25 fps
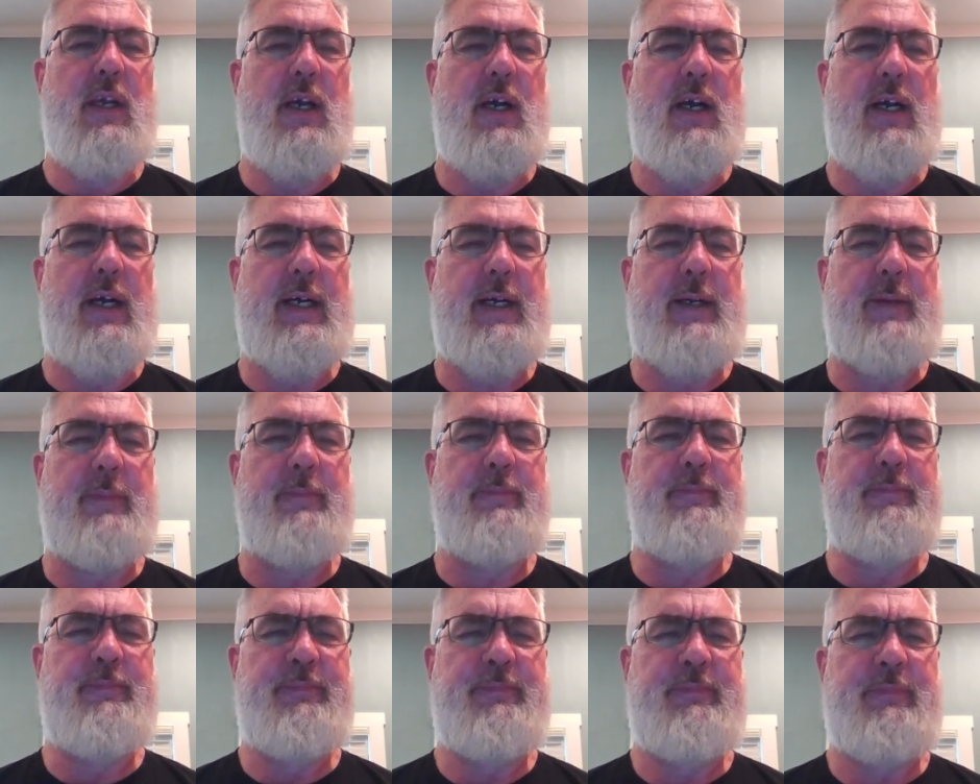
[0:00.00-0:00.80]

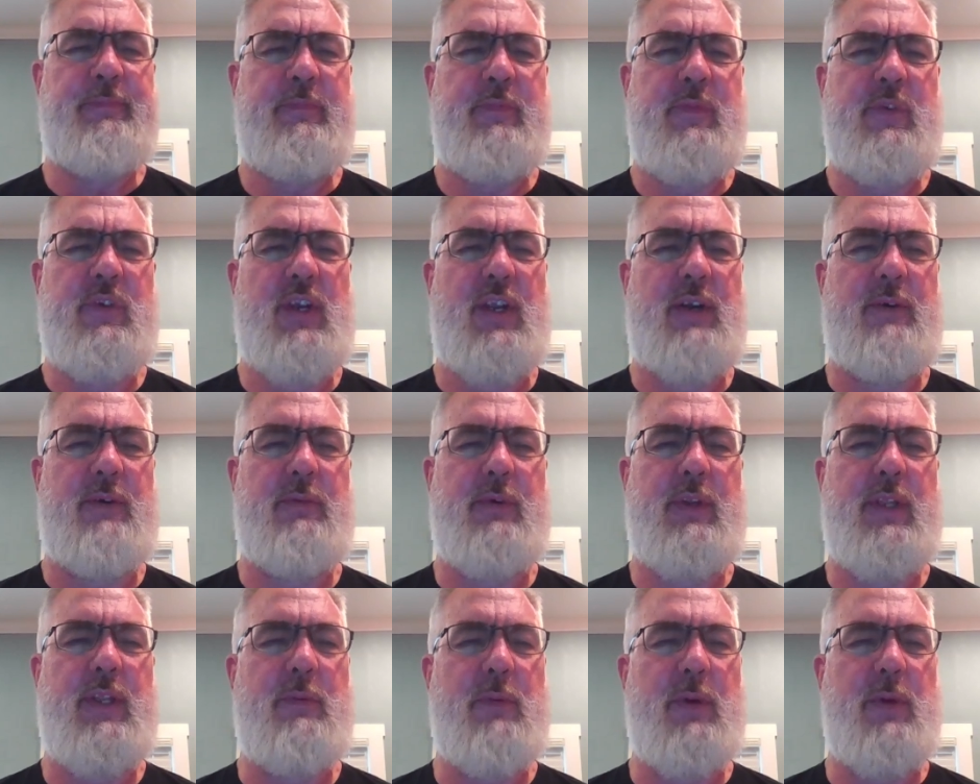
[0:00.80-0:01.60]
Um,
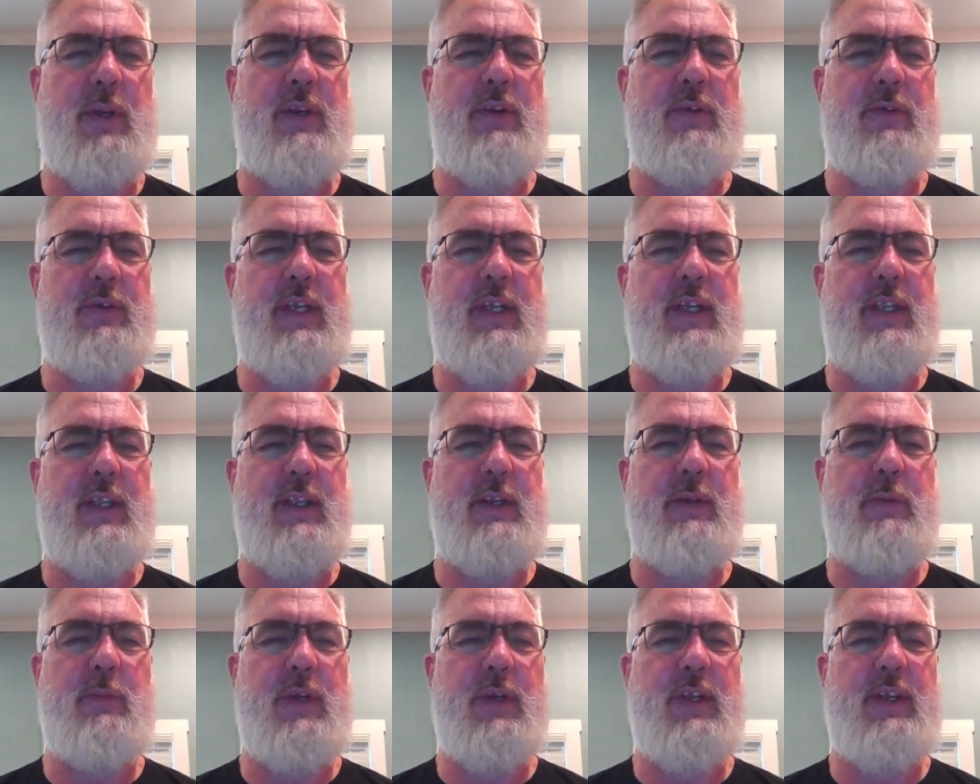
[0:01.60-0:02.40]
Generally, when you're
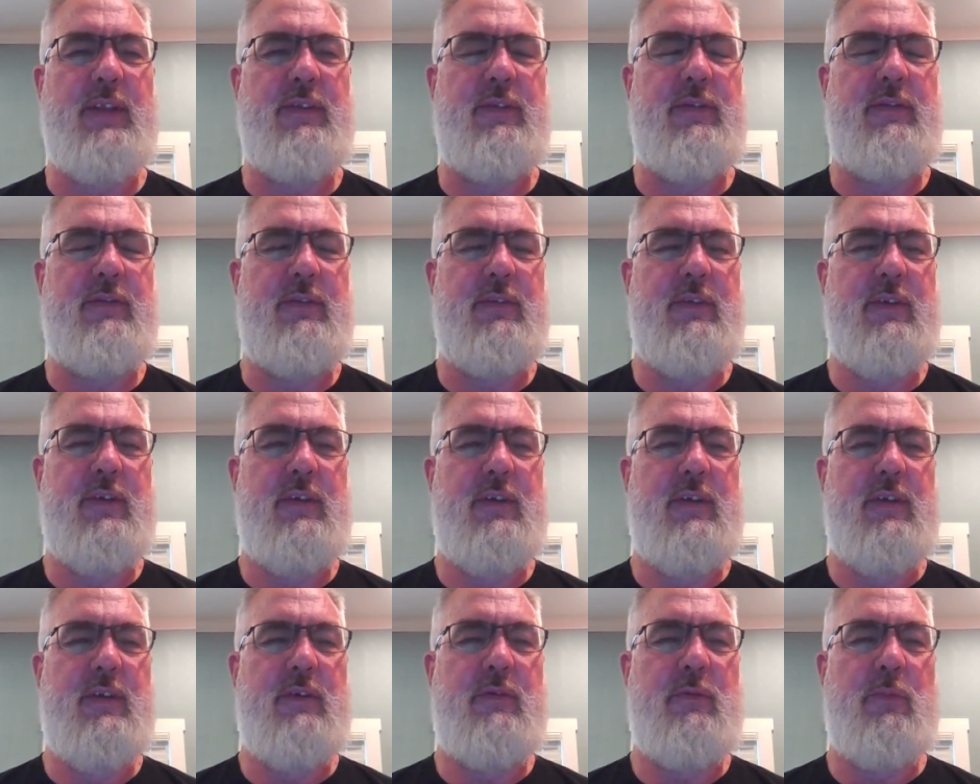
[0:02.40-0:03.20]
dealing with
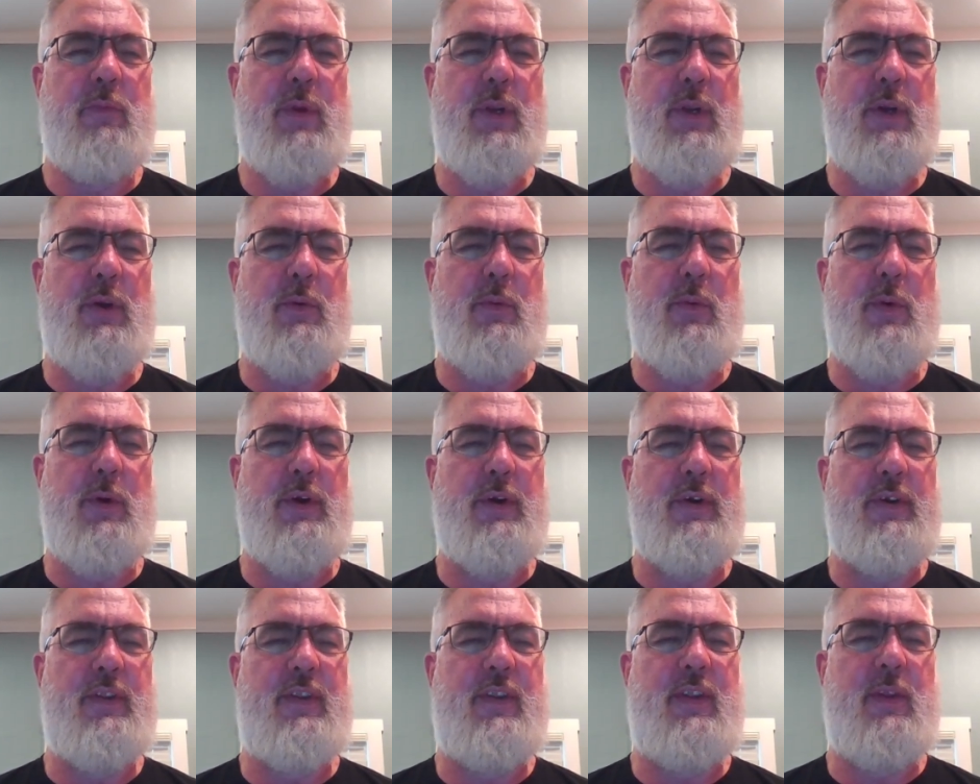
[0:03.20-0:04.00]
real
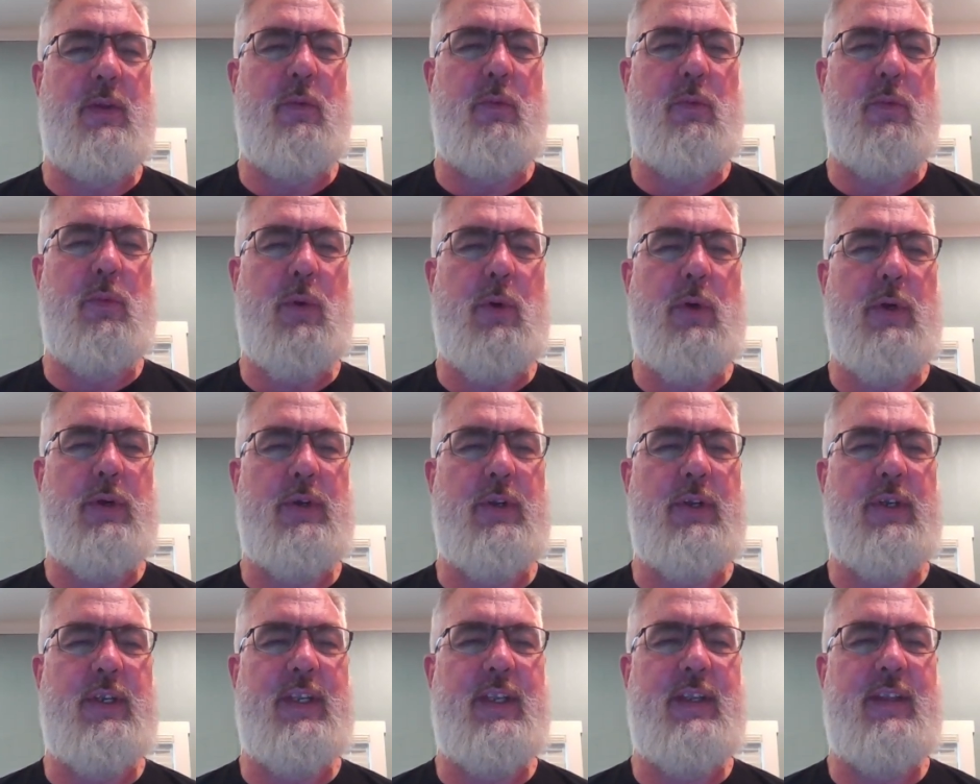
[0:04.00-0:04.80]

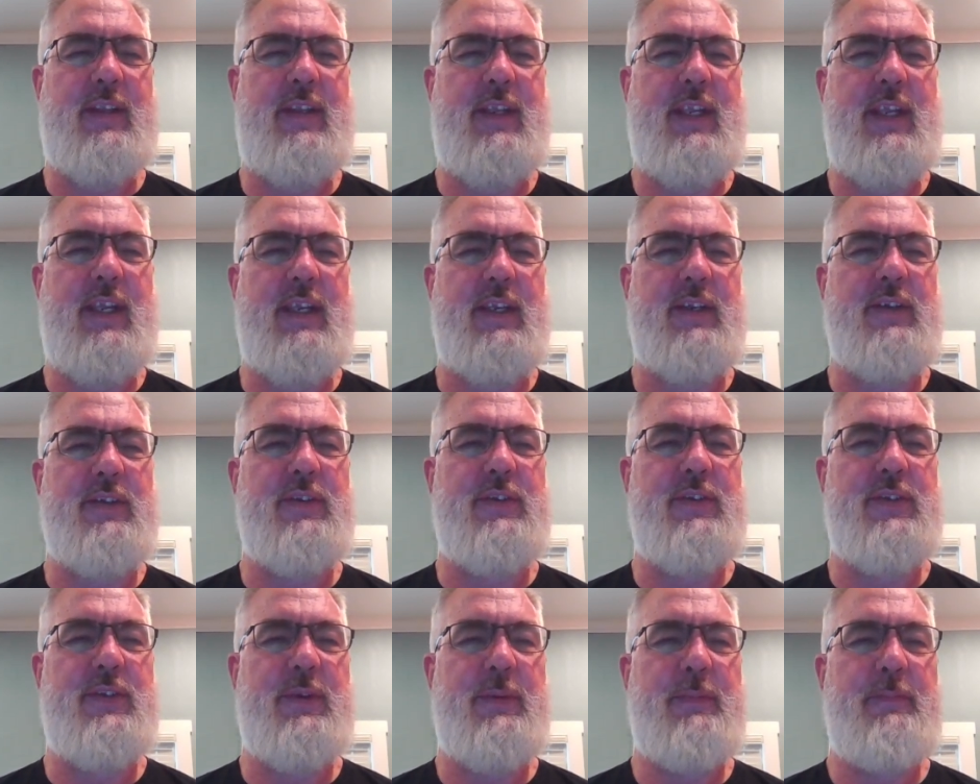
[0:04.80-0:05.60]
world
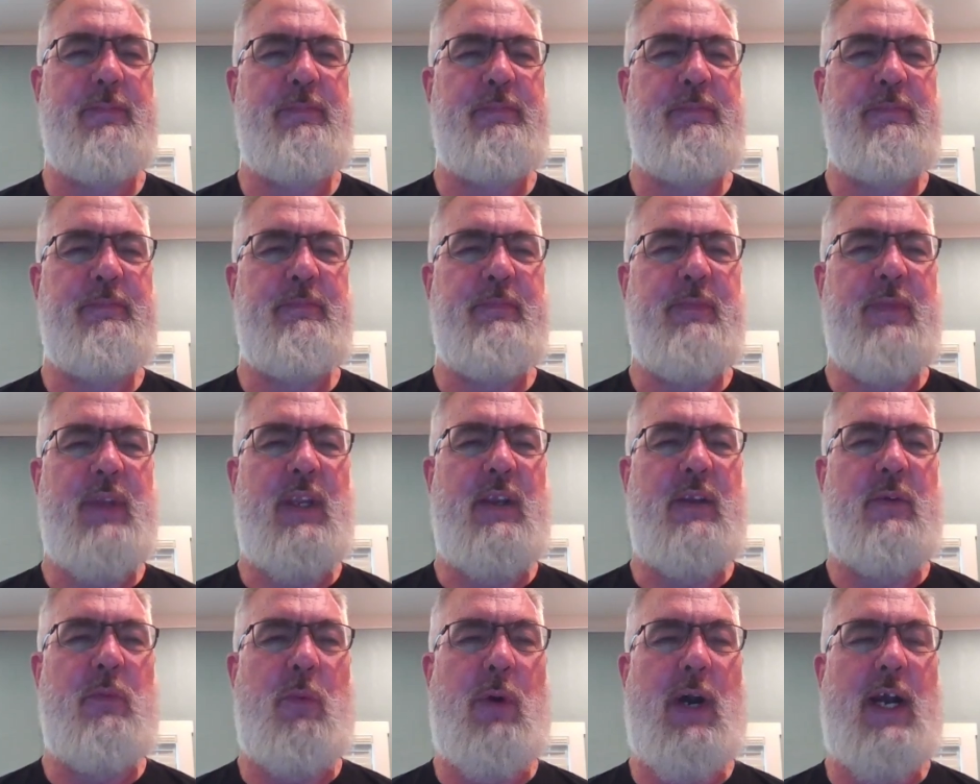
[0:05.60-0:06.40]
things,
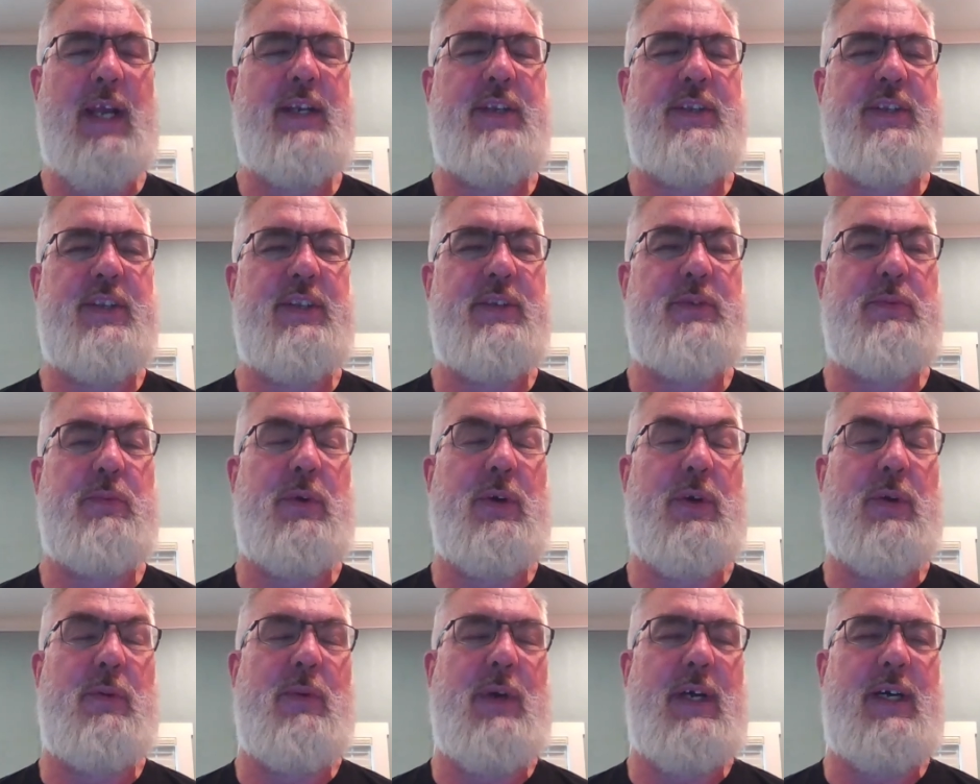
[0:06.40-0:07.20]
why does this
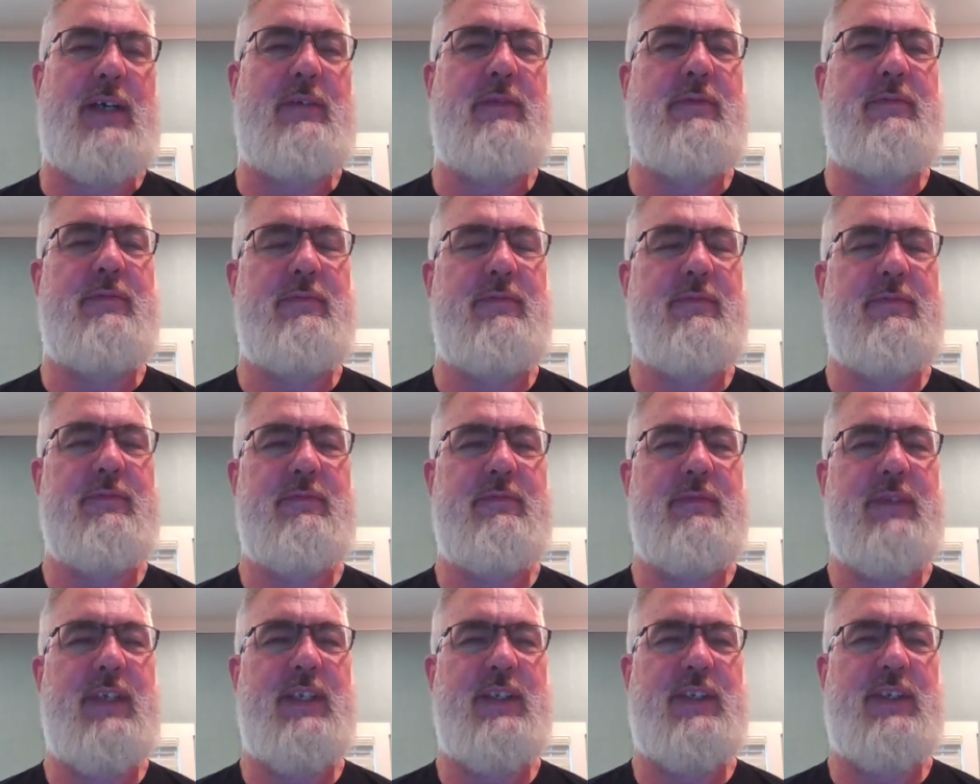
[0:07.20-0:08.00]
work? Well,
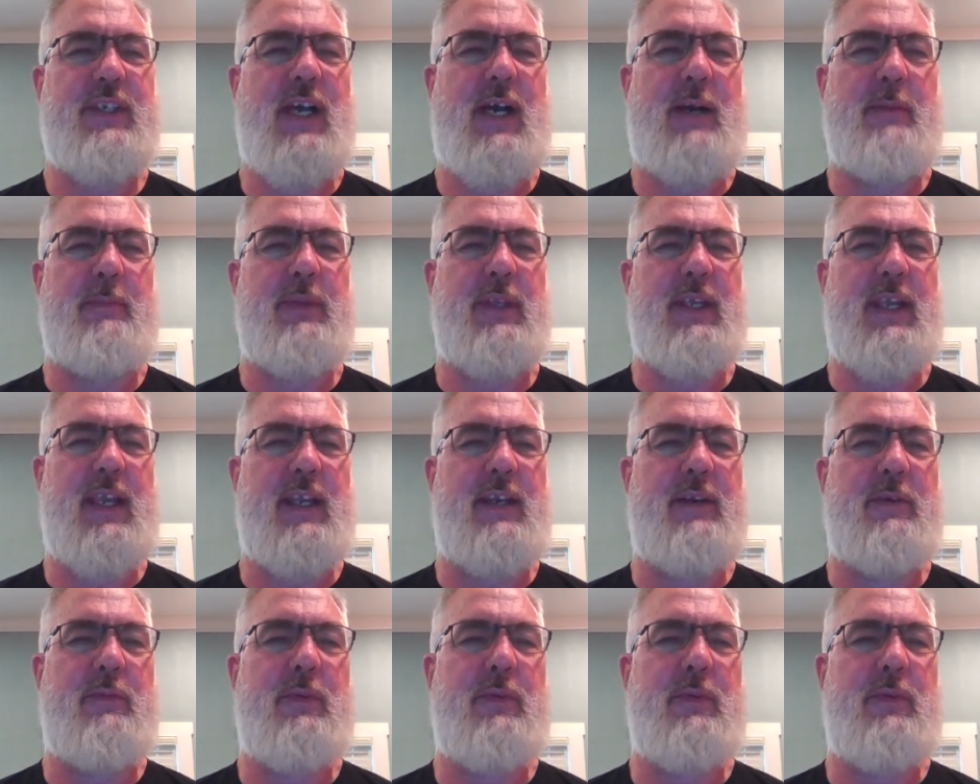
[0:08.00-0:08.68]
it's complicated.